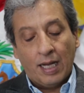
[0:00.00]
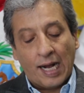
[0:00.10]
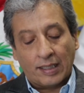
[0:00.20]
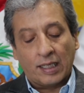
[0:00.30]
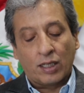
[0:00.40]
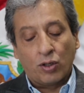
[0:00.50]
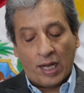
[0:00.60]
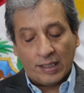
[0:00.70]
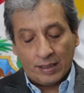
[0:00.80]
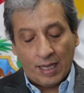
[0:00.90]
at
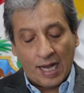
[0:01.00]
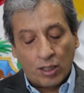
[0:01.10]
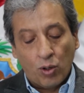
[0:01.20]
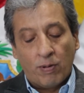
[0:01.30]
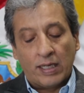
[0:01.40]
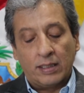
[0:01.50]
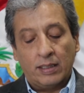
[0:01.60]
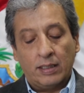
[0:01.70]
a global,